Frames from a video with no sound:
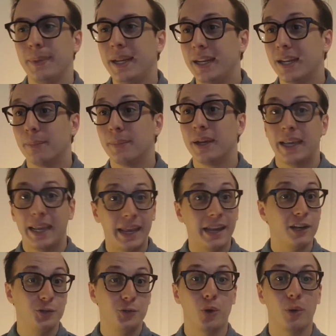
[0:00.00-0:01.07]
medium
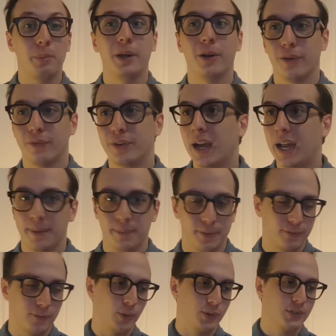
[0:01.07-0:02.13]
in a short period of time.
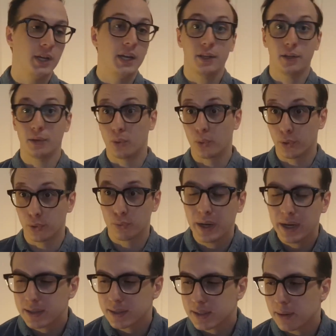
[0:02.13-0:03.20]
Of course, The Lord of the
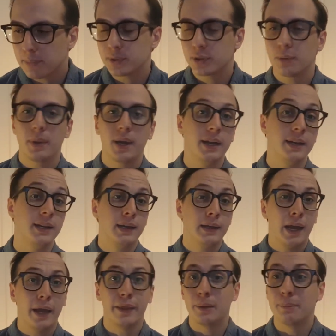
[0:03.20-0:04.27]
Rings comes to mind.
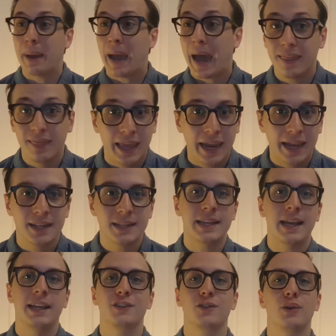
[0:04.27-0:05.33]
I think
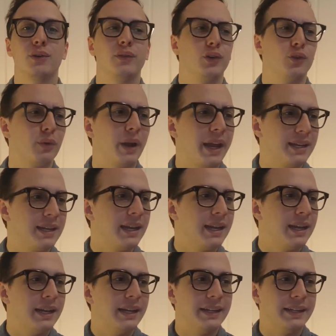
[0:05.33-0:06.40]
Badlands has sort of a great
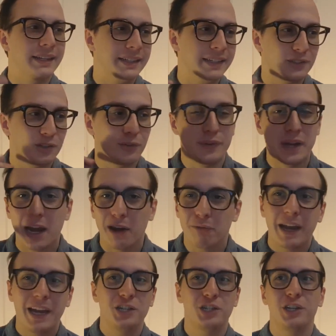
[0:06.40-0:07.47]
sort of
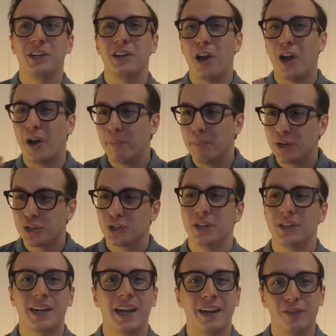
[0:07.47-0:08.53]
narration,
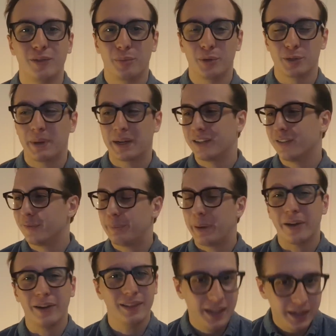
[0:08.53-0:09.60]
omniscient kind of a perspective.
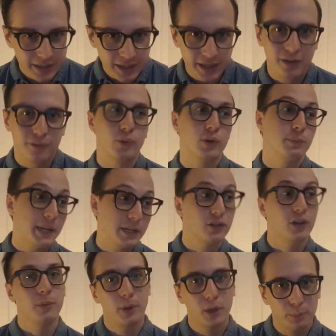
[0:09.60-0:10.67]
Barry Lyndon, of course,
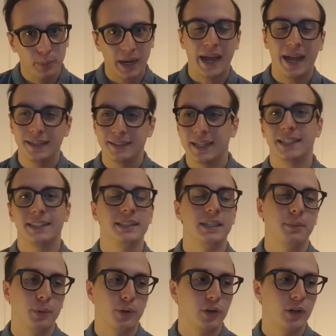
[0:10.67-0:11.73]
based on a book, but has that
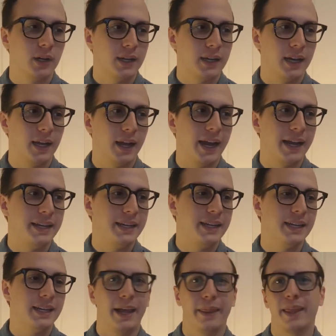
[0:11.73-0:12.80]
similar
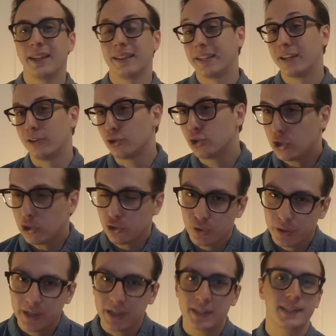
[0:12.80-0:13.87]
idea. I think Little
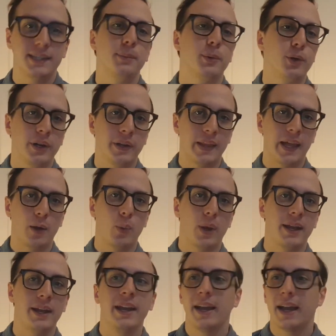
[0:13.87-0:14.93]
Children is similar in that
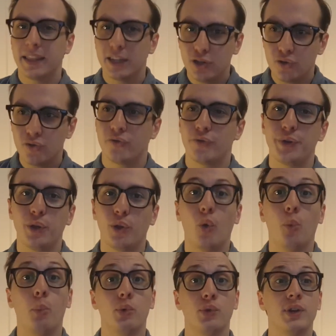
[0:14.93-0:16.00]
way. They do feel
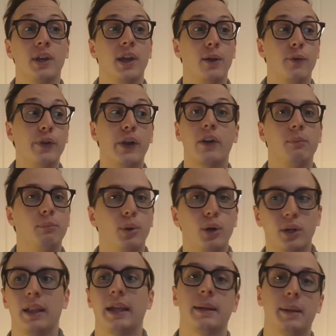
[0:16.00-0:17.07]
almost very
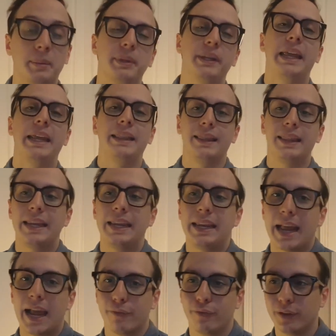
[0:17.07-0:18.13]
book-like, but they
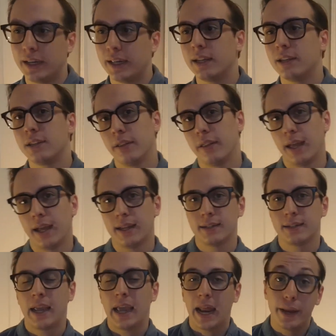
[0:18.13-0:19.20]
lean heavily into
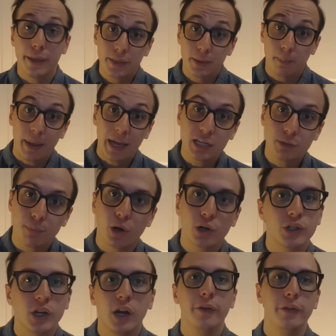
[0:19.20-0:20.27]
that. And I think the best
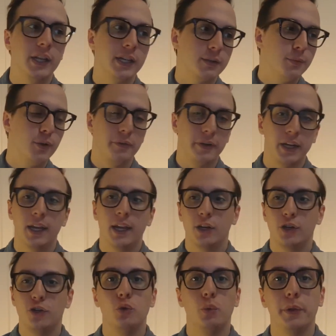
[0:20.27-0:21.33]
parts of this movie
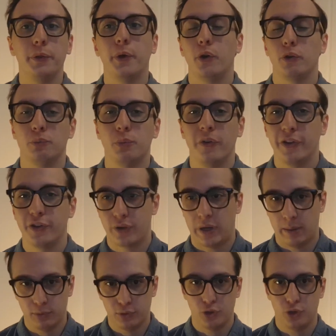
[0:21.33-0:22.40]
do what those movies are
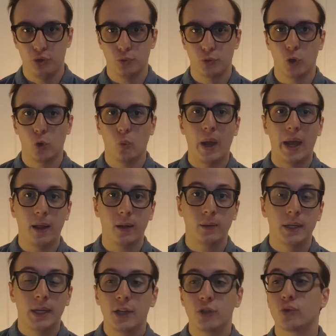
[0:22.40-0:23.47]
able to do so
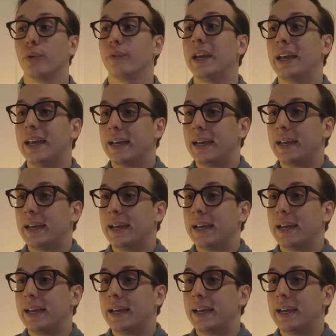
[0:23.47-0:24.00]
well. Sort of